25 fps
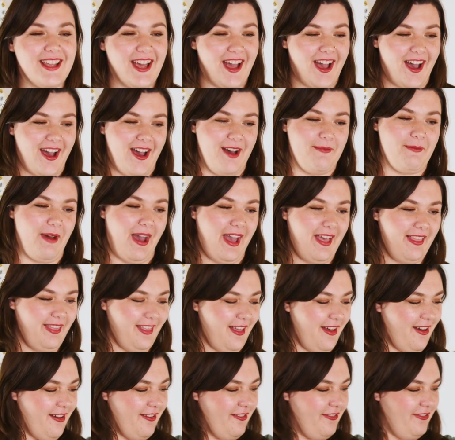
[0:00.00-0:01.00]
I
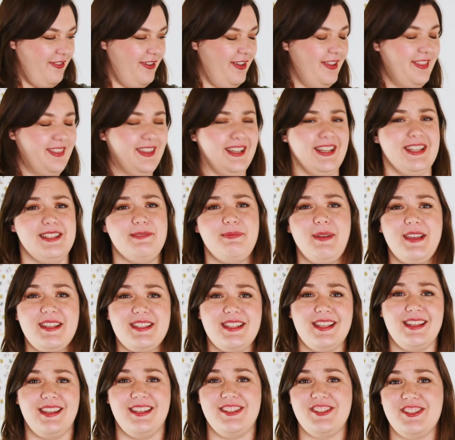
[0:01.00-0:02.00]
love that it's
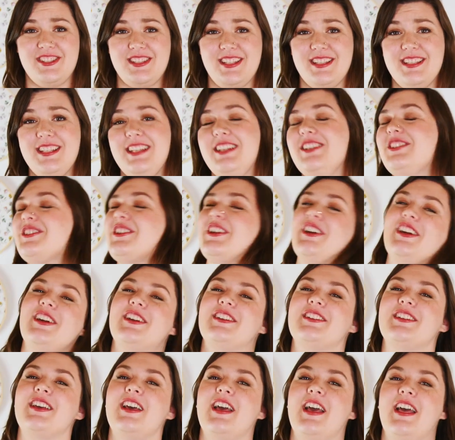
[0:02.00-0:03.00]
basically just a
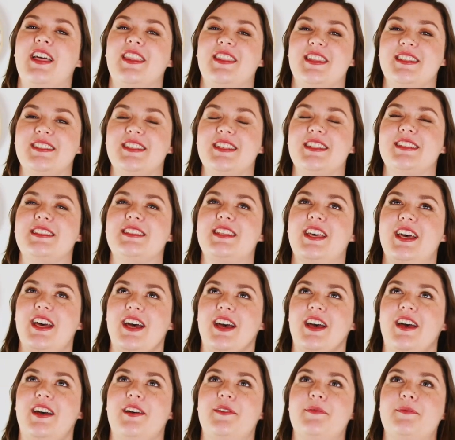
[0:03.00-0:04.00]
t-shirt. This is
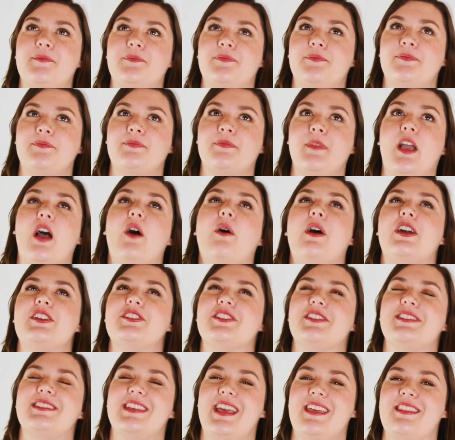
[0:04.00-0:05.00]
the, oh, I
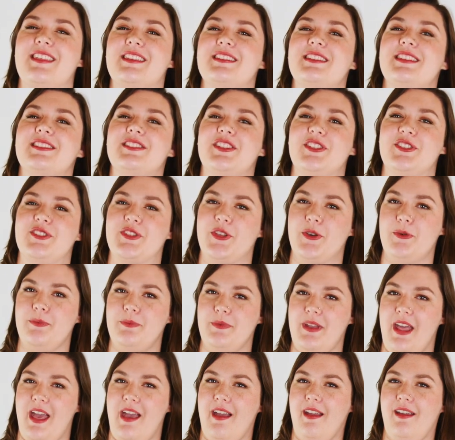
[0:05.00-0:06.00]
should say this is the scoop
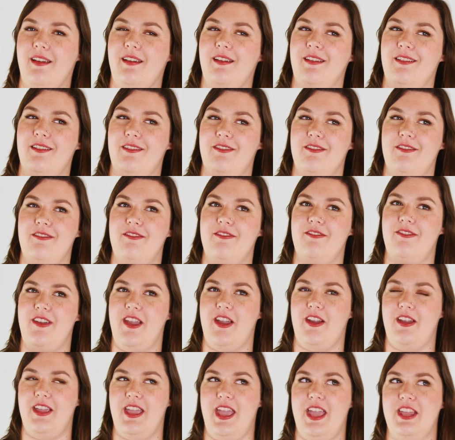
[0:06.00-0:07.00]
neck
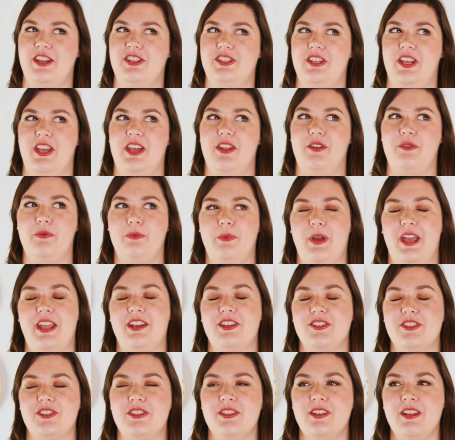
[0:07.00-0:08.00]
variation,
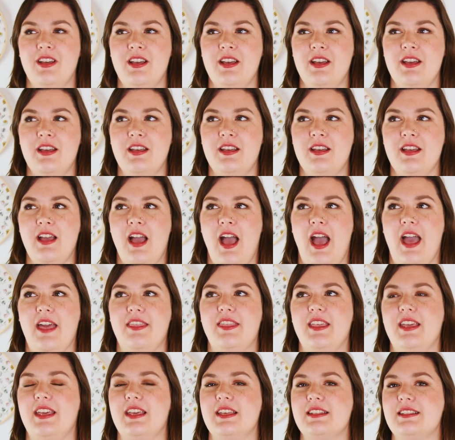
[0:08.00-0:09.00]
which I
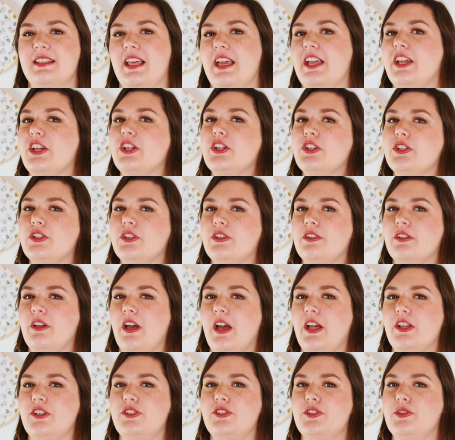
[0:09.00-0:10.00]
think is like
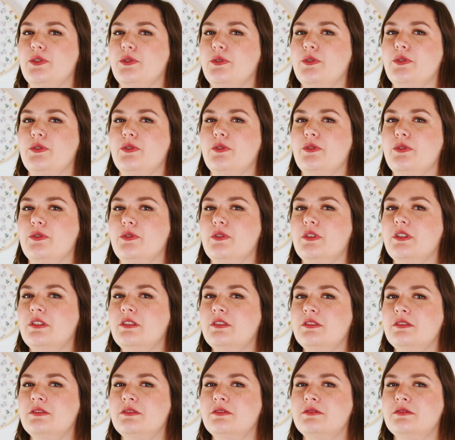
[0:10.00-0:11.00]
a $2
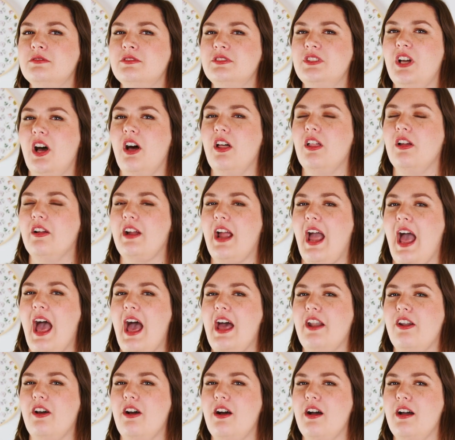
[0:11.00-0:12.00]

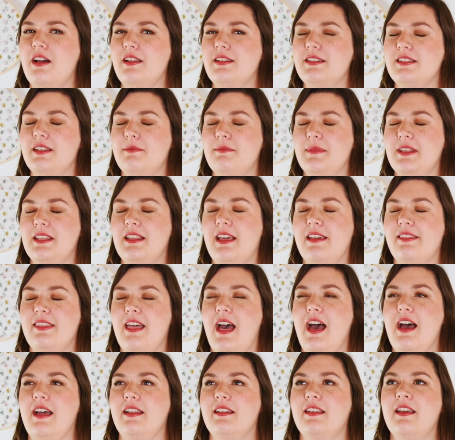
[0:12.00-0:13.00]
add-on, something like
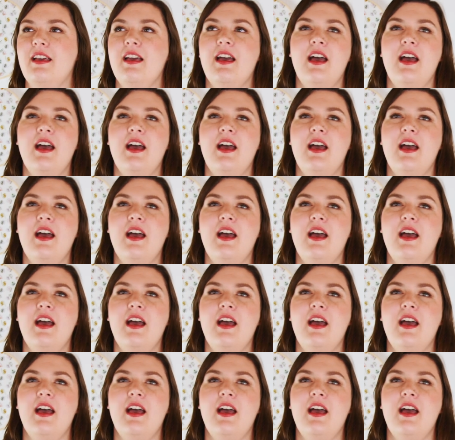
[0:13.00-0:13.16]
that.